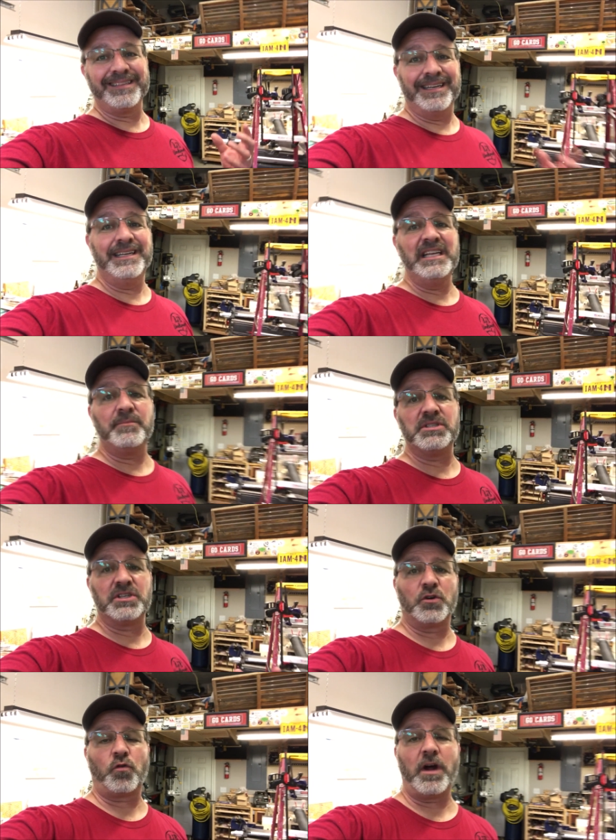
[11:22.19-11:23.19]
The nib is
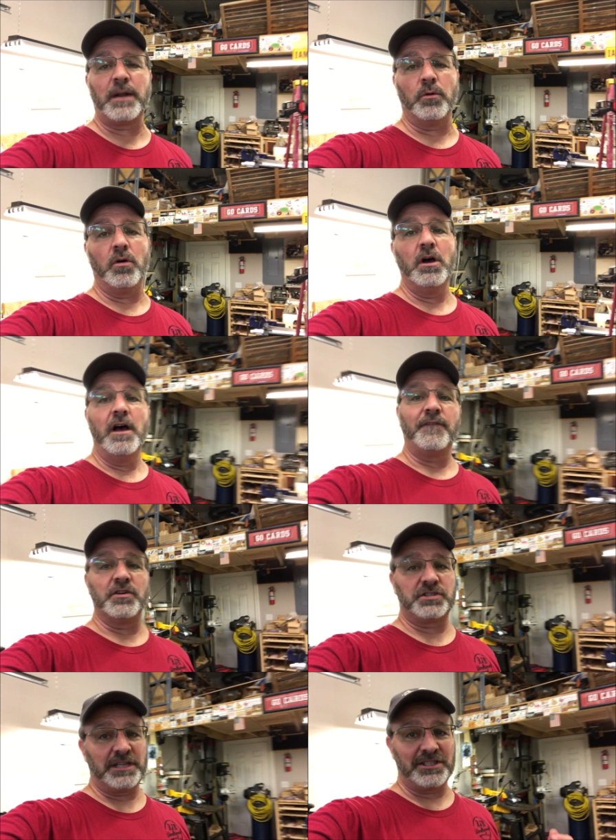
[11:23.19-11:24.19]
incredible
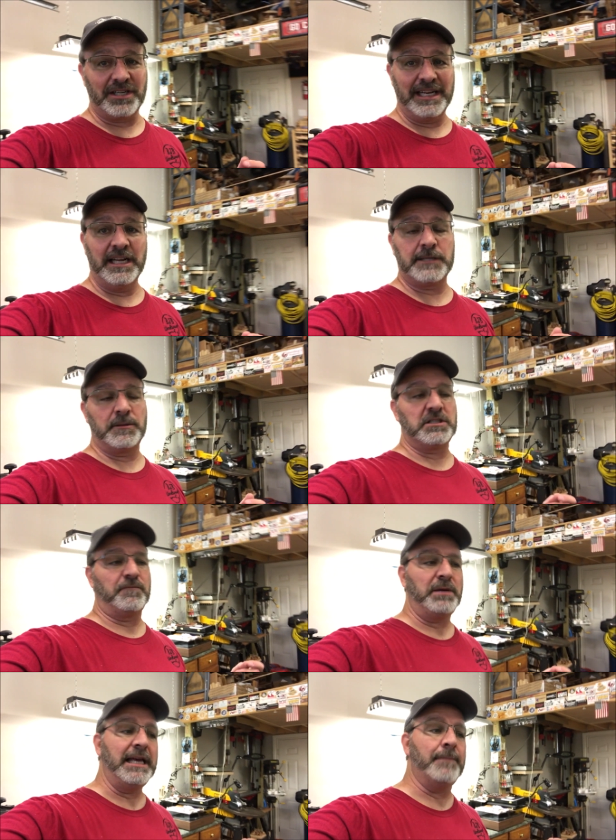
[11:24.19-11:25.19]
for such an
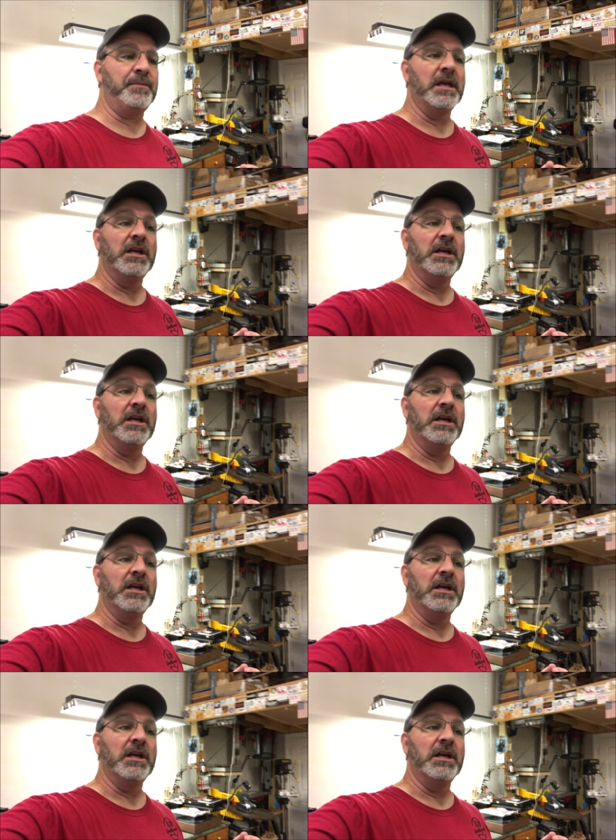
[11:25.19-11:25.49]
inexpensive pin.